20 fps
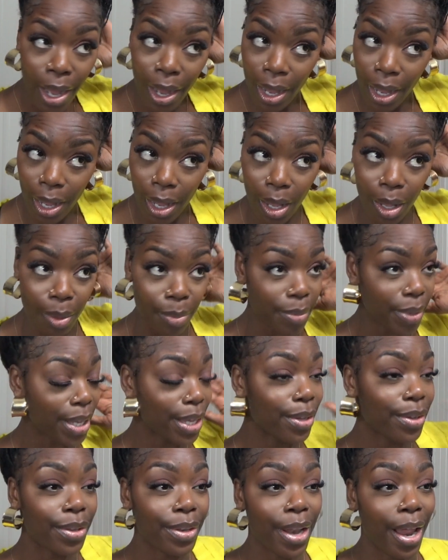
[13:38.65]

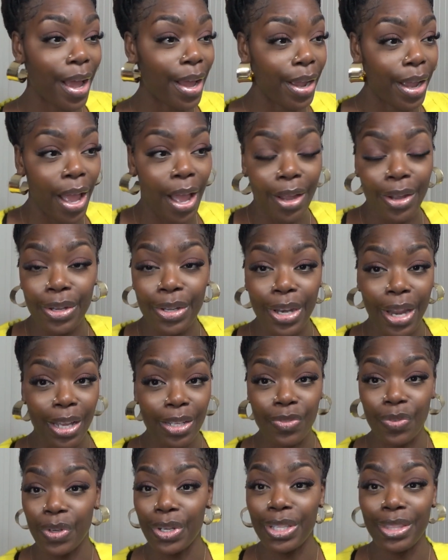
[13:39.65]
I couldn't
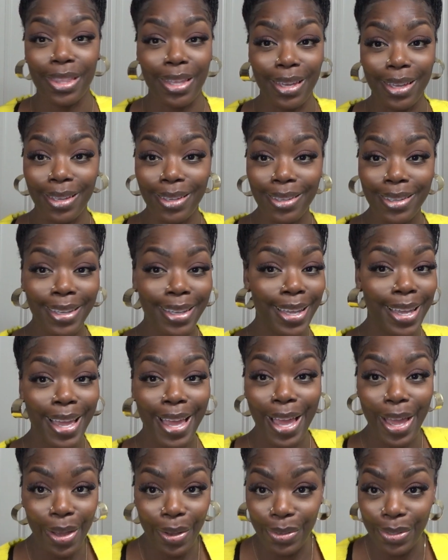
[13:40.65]
ask for anything
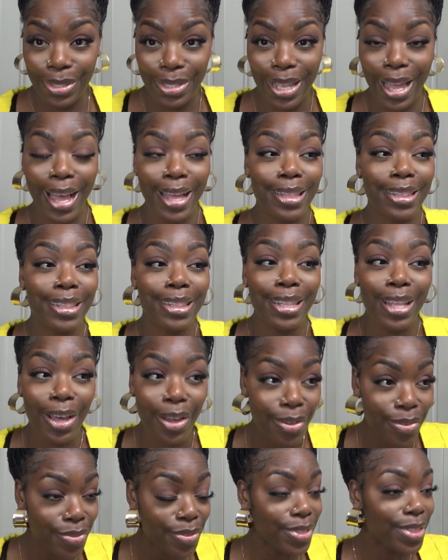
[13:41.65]
else. I
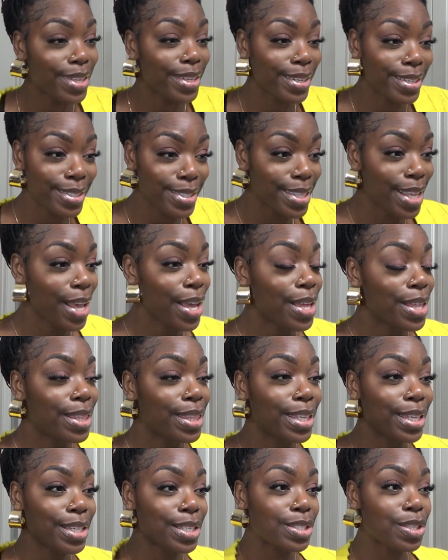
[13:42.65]
love this.
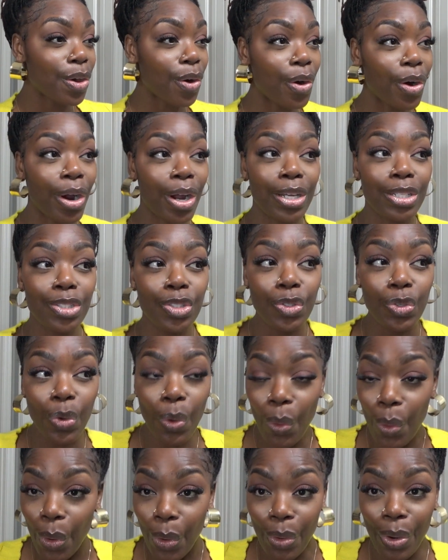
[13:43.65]
These are
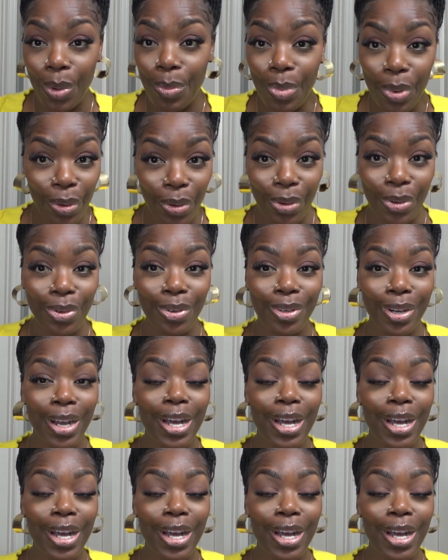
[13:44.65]
adorable.